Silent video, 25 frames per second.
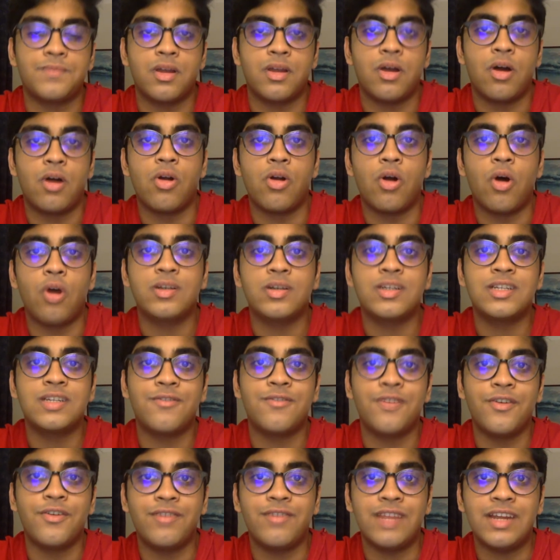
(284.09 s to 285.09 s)
August
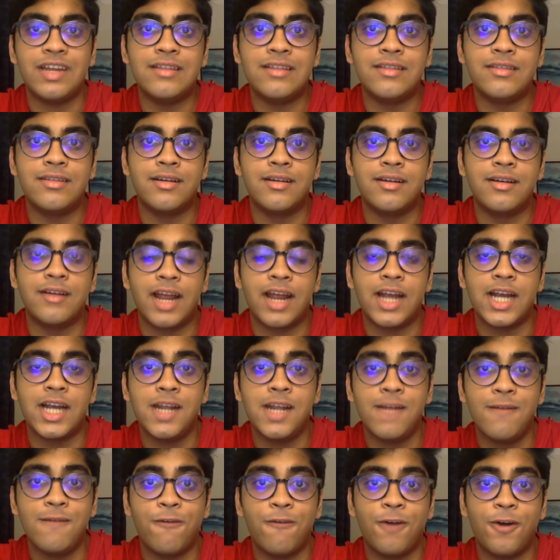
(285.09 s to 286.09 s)
15th,
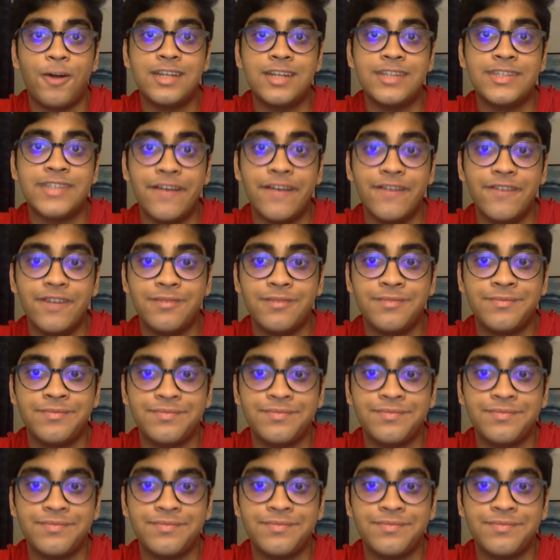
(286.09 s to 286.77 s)
1947.